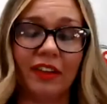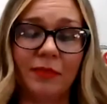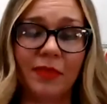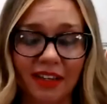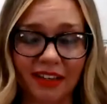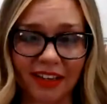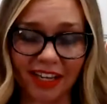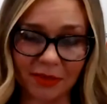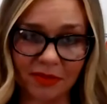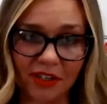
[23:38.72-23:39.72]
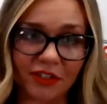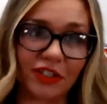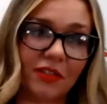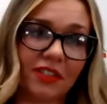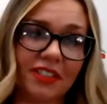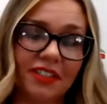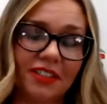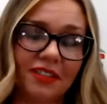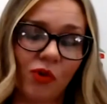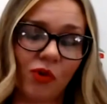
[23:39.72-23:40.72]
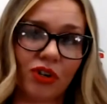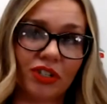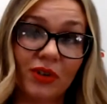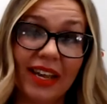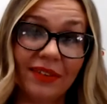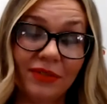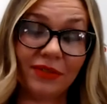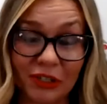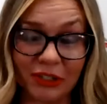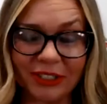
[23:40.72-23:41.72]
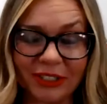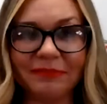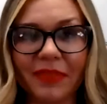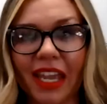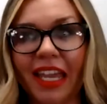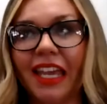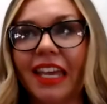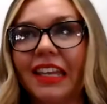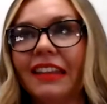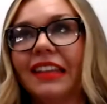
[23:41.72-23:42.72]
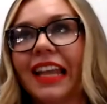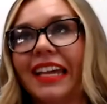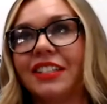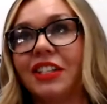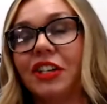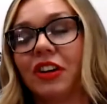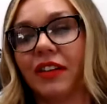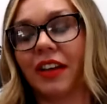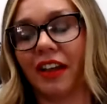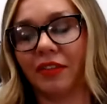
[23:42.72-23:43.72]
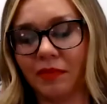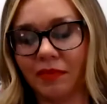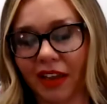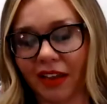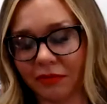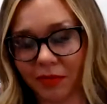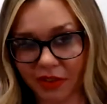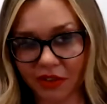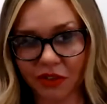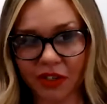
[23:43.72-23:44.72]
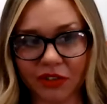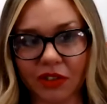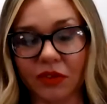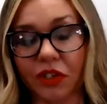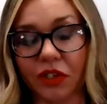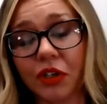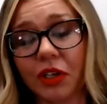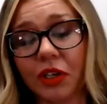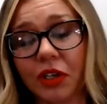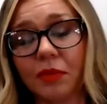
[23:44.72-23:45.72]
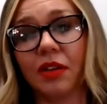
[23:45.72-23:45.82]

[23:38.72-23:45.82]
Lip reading: I've been at Expediter Services for 2.5 years, and the last year of it, I've been the director of recruiting.